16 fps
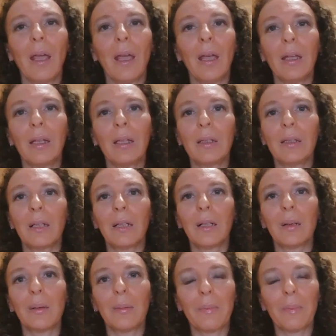and
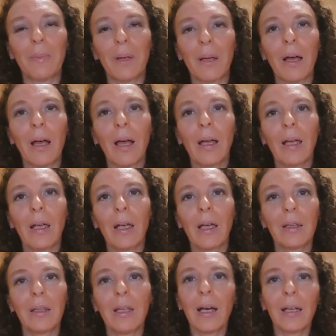I
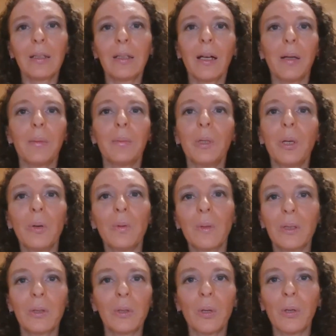at that time no
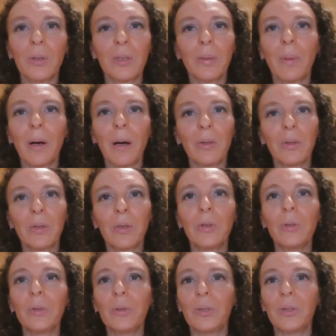one talked about
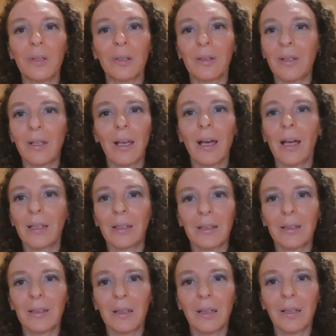gluten
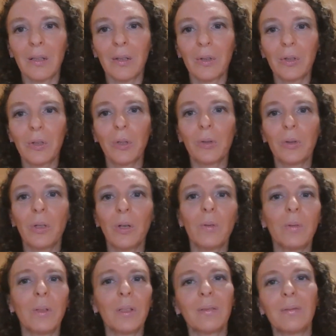yet, so
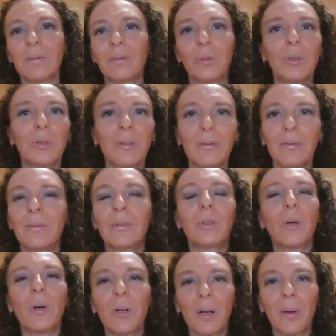no one would
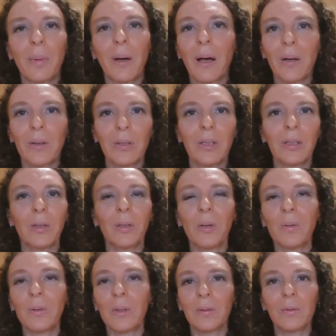talk about it,
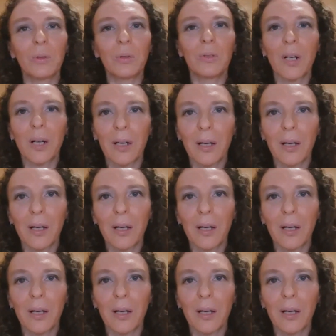no one would